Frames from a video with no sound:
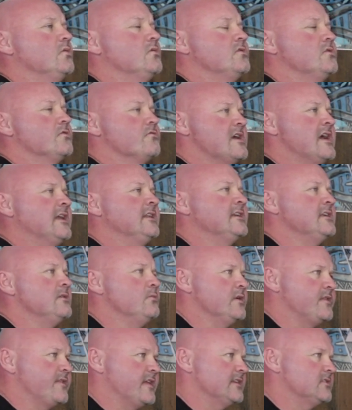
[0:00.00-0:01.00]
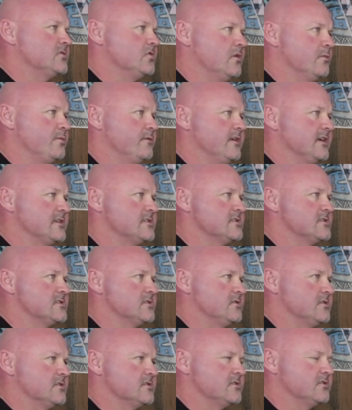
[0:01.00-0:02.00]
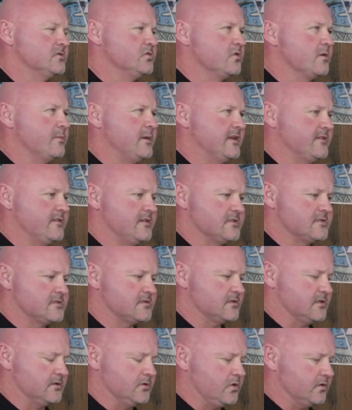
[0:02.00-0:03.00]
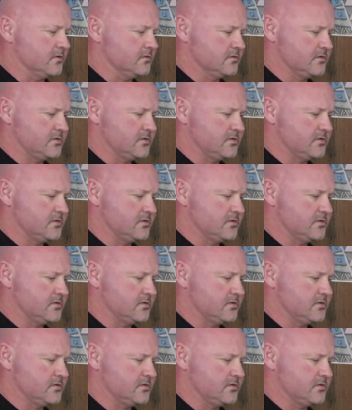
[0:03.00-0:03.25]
the reality with that type of exercise, and I talk about this a lot